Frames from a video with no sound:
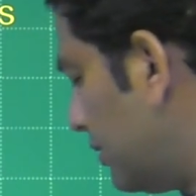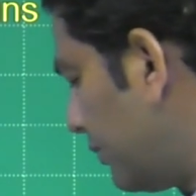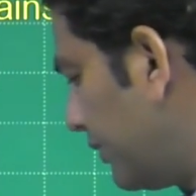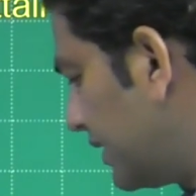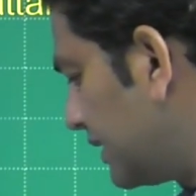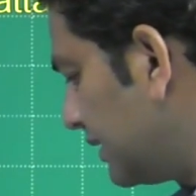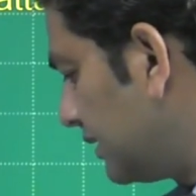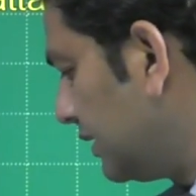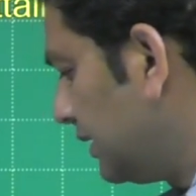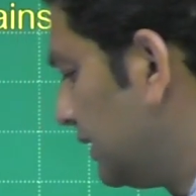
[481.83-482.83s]

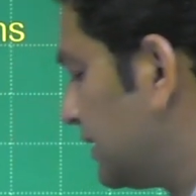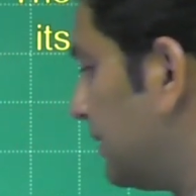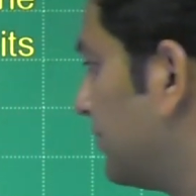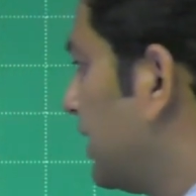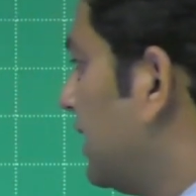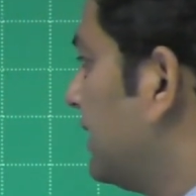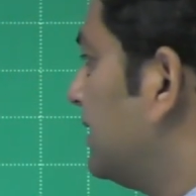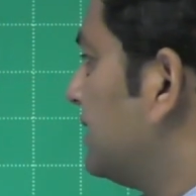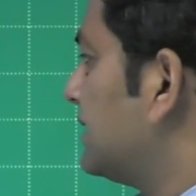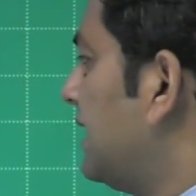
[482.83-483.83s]
written something like
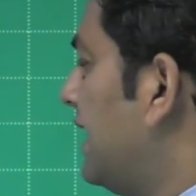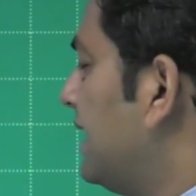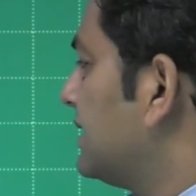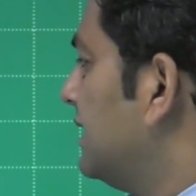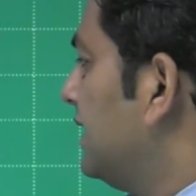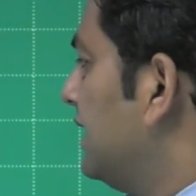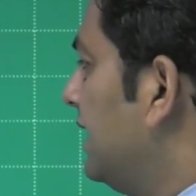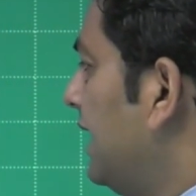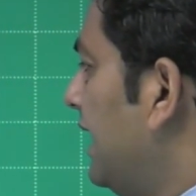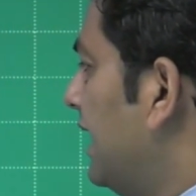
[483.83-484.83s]
this as
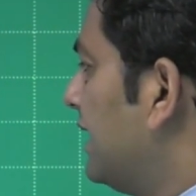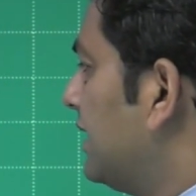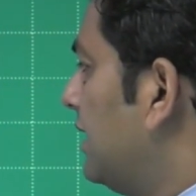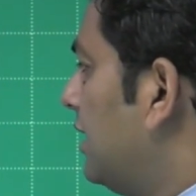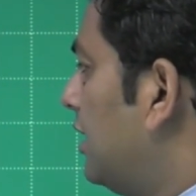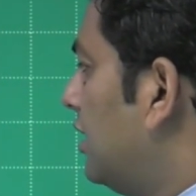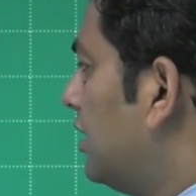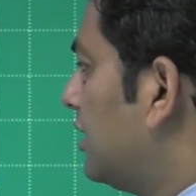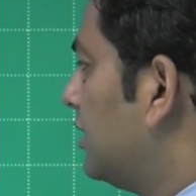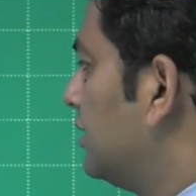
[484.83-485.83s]

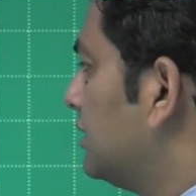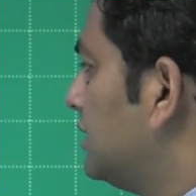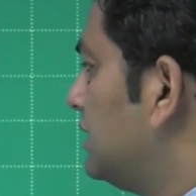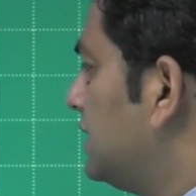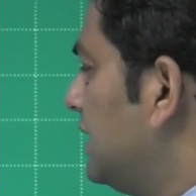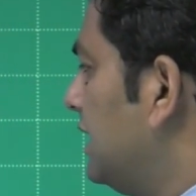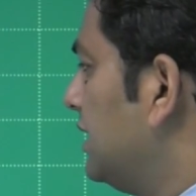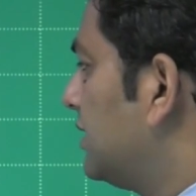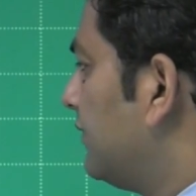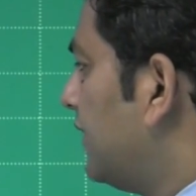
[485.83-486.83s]
nR T
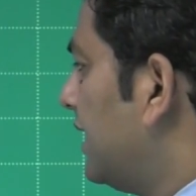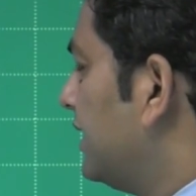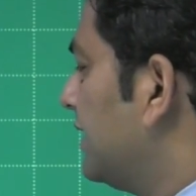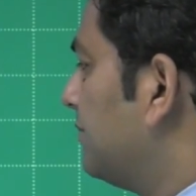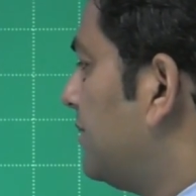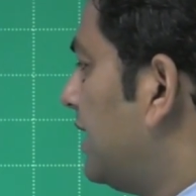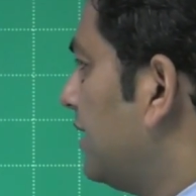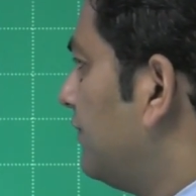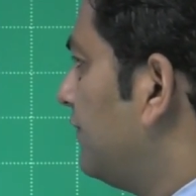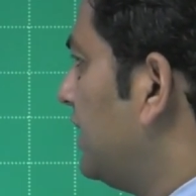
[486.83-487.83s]
divided
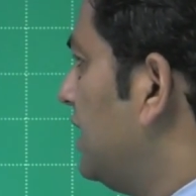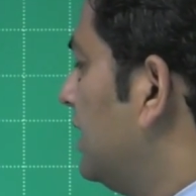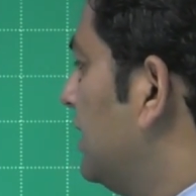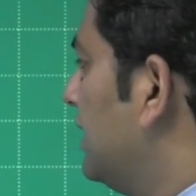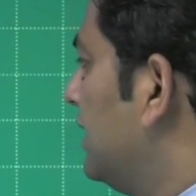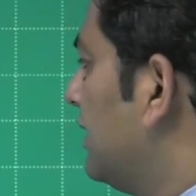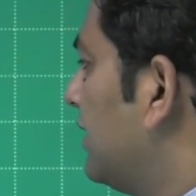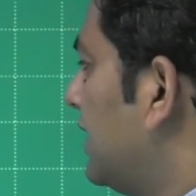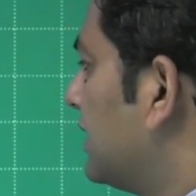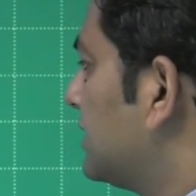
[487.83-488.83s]
by V
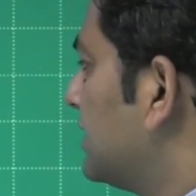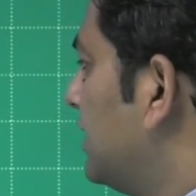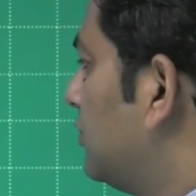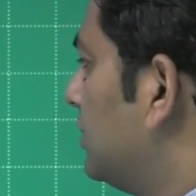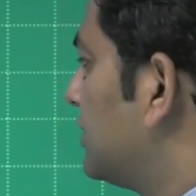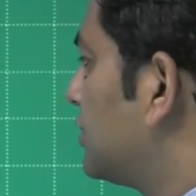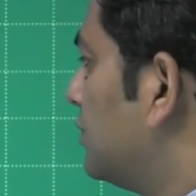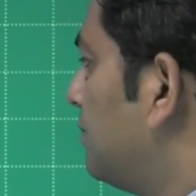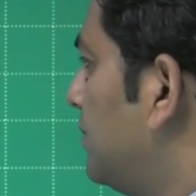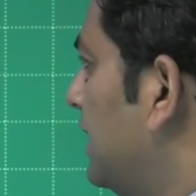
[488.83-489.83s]
that is equals
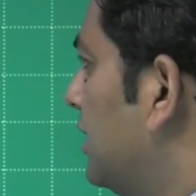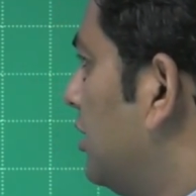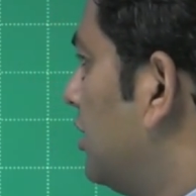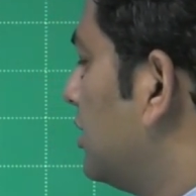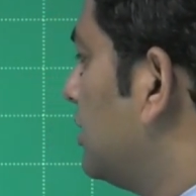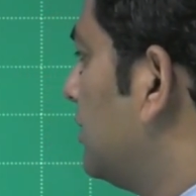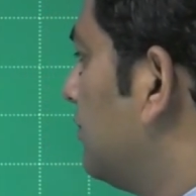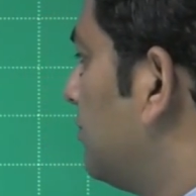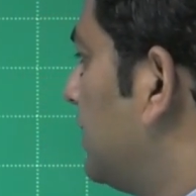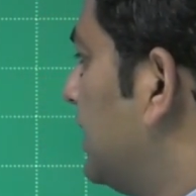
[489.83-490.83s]
to P naught
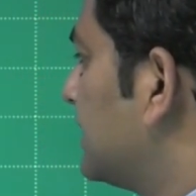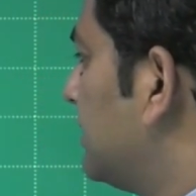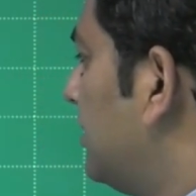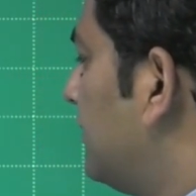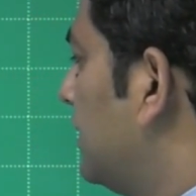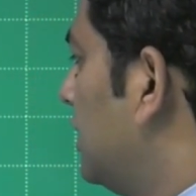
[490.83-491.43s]
plus of